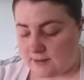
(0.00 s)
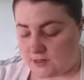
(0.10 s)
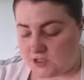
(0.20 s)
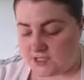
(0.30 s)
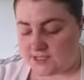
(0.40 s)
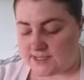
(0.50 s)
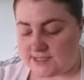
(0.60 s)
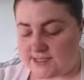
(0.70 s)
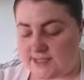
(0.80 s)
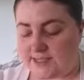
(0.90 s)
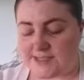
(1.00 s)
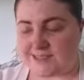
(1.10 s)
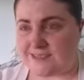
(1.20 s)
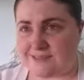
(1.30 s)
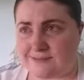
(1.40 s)
And she sent
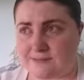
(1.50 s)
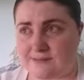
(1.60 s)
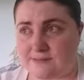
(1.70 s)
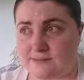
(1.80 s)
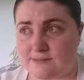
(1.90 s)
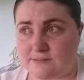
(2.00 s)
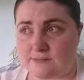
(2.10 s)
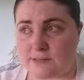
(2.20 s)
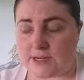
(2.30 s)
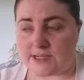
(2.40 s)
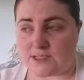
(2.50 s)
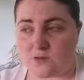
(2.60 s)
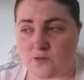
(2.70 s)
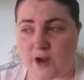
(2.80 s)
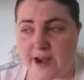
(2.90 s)
it
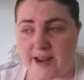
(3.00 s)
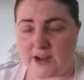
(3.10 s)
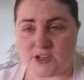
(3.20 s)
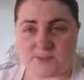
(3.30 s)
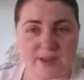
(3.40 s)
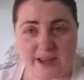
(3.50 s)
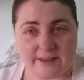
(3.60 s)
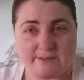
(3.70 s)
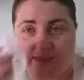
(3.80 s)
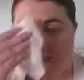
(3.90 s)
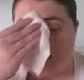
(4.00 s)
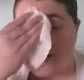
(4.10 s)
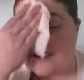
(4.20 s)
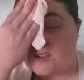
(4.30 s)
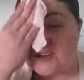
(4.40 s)
last Friday or something, and I finally got it
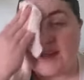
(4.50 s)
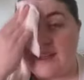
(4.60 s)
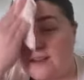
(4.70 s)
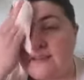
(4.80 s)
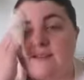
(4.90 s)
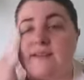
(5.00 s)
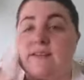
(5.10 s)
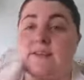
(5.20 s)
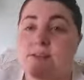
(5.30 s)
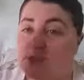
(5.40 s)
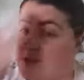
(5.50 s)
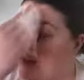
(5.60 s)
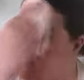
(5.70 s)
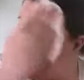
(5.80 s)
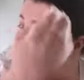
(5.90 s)
yesterday. So it's
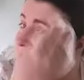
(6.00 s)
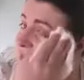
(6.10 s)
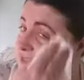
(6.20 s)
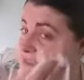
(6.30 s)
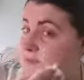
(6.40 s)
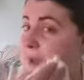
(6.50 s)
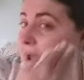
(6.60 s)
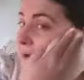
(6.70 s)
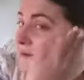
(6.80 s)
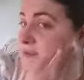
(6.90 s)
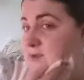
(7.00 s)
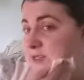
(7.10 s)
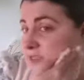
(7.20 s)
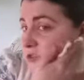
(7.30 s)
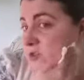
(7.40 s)
had a few days in the bag, so it
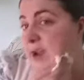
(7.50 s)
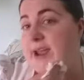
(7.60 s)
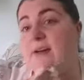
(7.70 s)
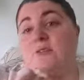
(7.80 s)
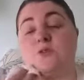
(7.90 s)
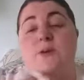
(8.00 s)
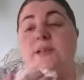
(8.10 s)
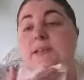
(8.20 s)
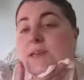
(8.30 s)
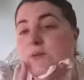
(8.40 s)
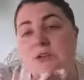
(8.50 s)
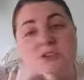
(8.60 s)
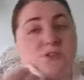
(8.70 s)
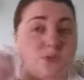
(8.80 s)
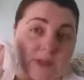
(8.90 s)
didn't dry out quickly,
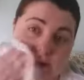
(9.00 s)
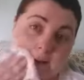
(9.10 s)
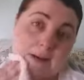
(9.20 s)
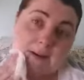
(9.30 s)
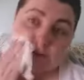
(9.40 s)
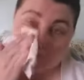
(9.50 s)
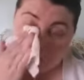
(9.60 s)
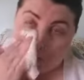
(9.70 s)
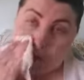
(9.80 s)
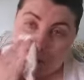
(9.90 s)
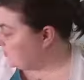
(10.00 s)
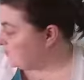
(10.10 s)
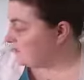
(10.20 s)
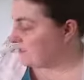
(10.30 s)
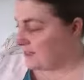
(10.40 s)
which is really nice.
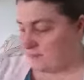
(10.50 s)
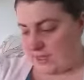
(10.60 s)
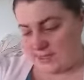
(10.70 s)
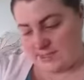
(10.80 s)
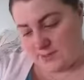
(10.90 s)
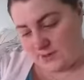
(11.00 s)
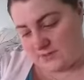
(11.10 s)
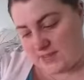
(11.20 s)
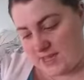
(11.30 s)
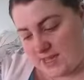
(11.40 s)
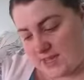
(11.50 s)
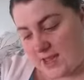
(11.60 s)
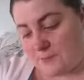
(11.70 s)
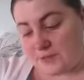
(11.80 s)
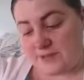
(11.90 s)
She sent me some of the
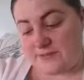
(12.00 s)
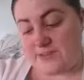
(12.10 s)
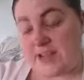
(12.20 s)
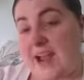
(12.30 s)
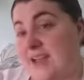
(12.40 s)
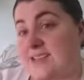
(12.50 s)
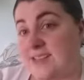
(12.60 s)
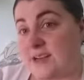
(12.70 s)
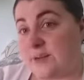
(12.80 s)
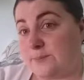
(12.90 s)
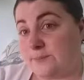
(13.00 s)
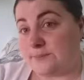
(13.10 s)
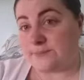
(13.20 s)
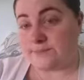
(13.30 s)
Uplift eye serum.